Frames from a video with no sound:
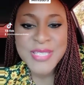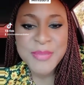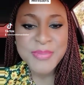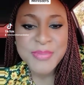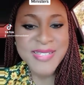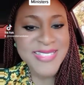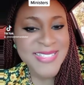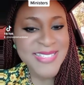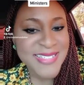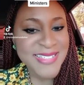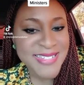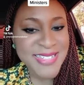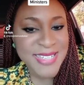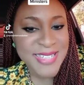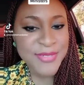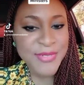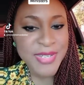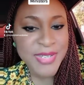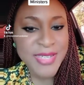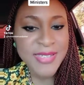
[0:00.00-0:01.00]
A pleasant
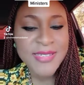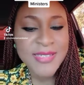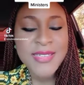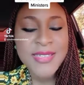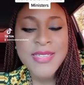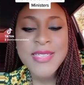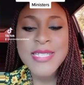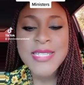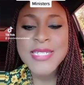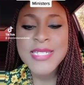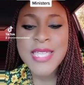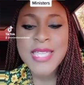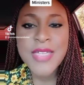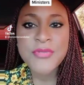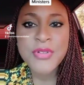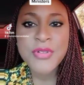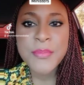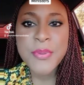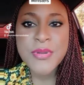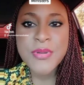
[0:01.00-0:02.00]
evening to
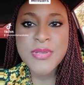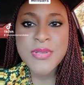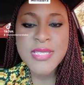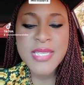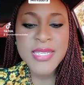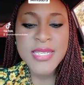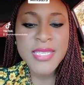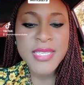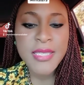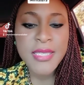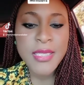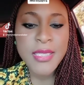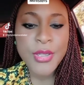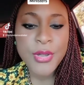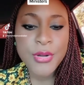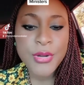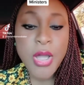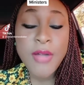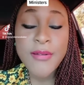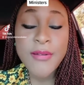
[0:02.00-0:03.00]
every person
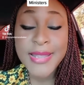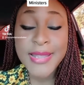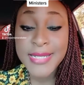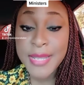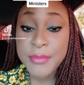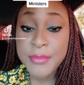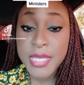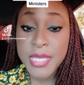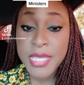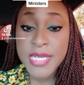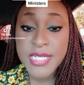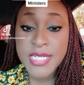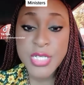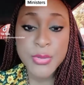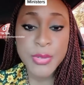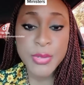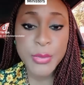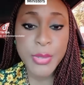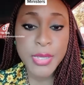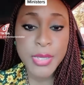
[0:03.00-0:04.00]
here. All right, let me get
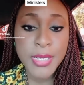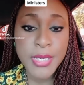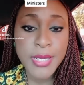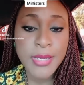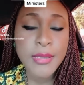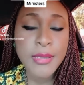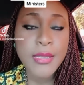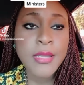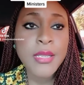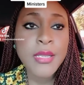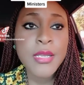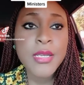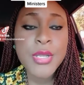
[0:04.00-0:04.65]
into it quickly.